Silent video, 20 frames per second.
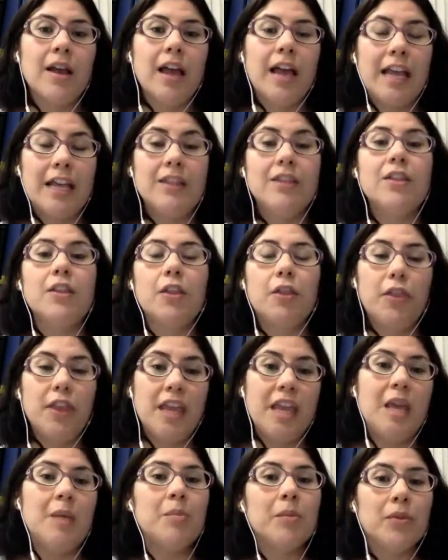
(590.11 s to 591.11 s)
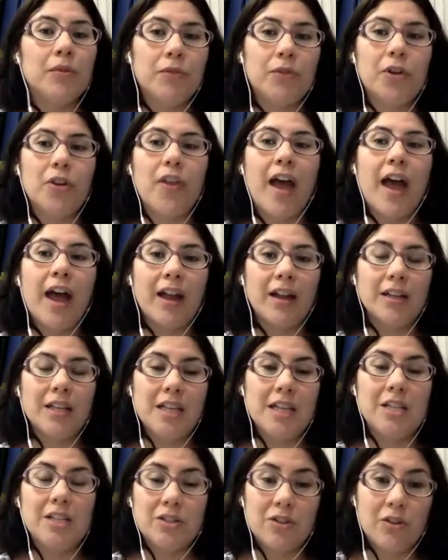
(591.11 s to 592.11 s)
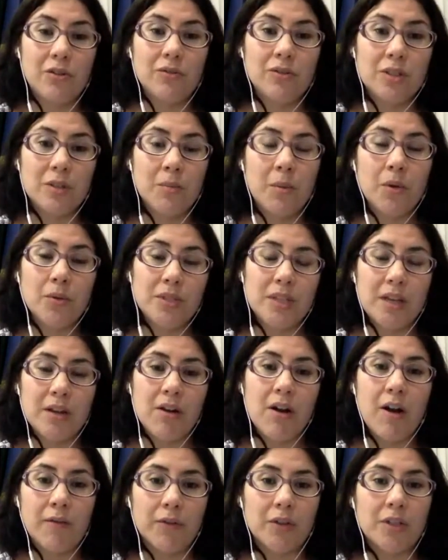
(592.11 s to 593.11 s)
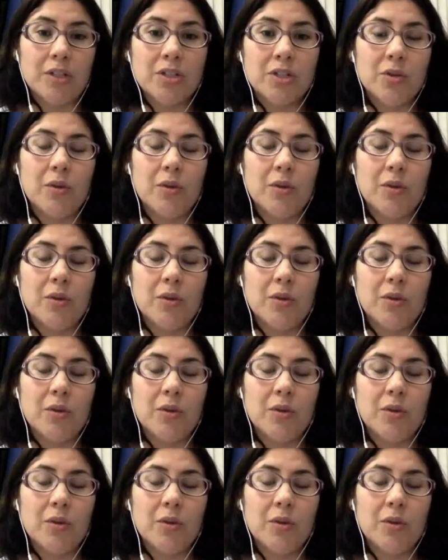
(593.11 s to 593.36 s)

in the theme for that Keystone Symposia conference.